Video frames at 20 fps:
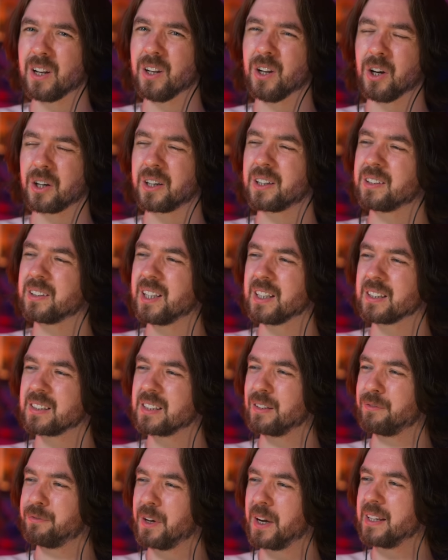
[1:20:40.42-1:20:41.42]
Look,
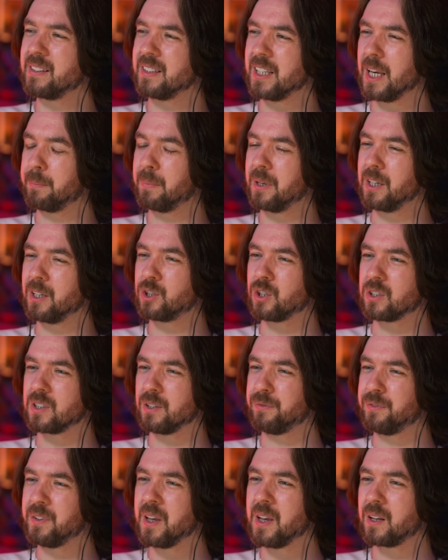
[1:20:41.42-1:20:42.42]
this advice segment is just
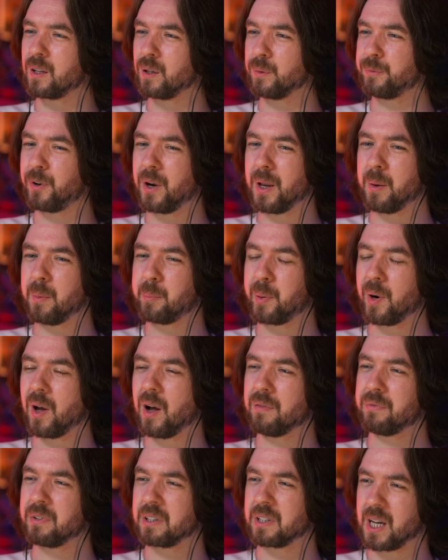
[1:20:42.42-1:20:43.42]
a vehicle for
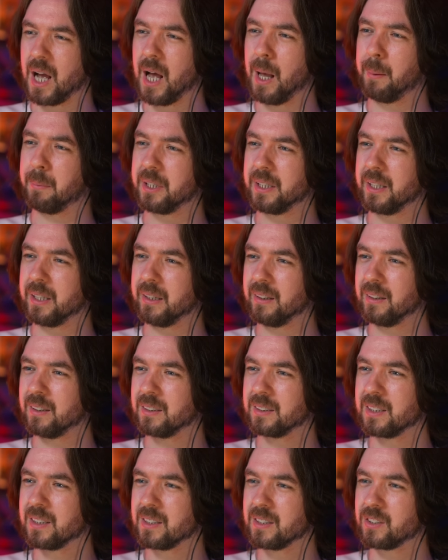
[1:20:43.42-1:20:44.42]
improv and comedy.
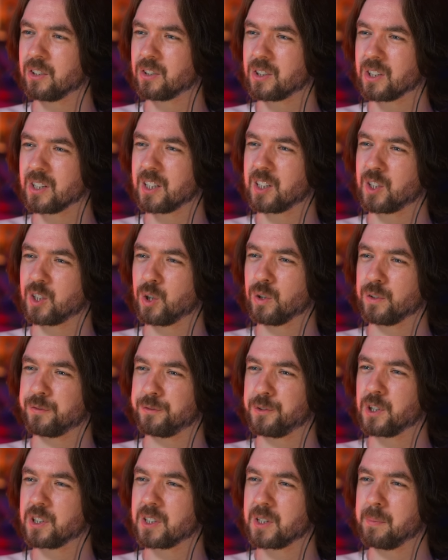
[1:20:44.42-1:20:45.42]
It's just an excuse
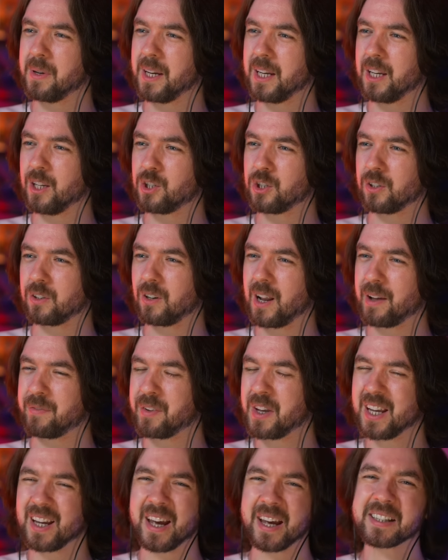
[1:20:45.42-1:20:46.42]
for us to make each other
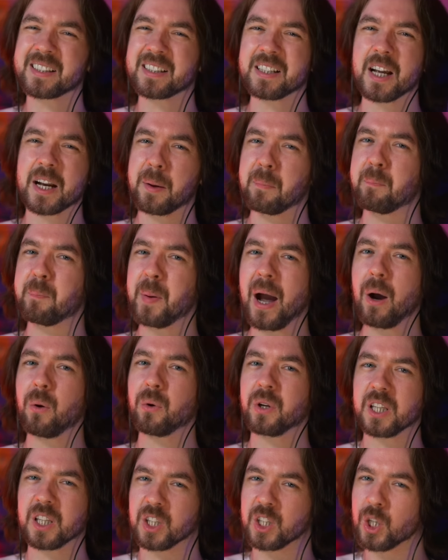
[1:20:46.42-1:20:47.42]
laugh. It's not
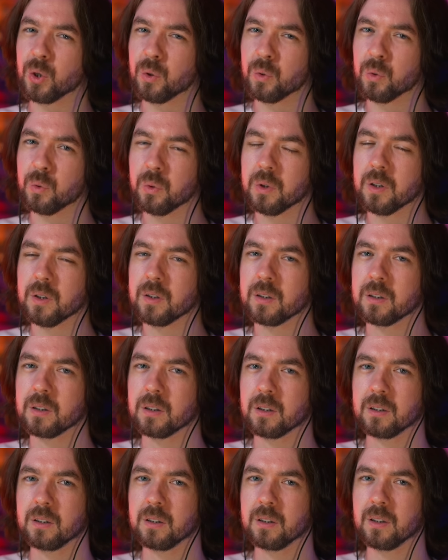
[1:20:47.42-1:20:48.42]
about you.
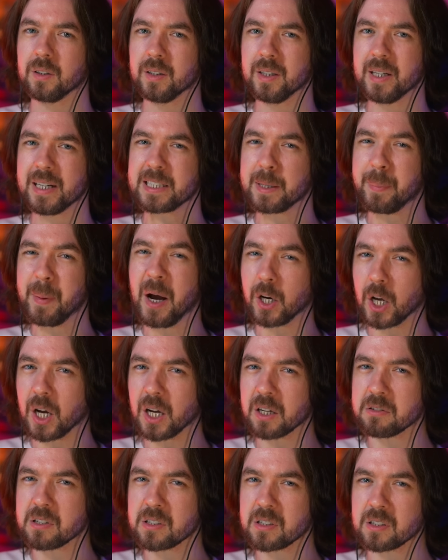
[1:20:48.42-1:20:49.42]
It's about
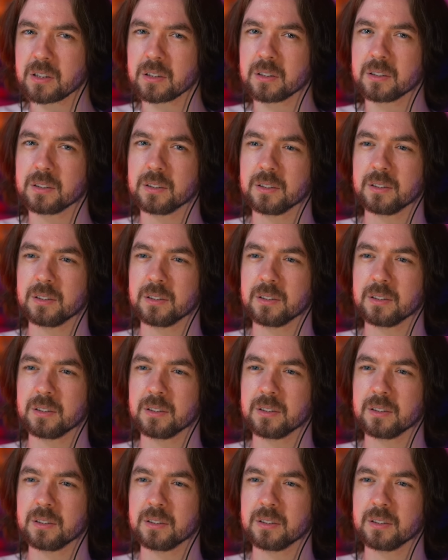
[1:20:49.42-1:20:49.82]
us.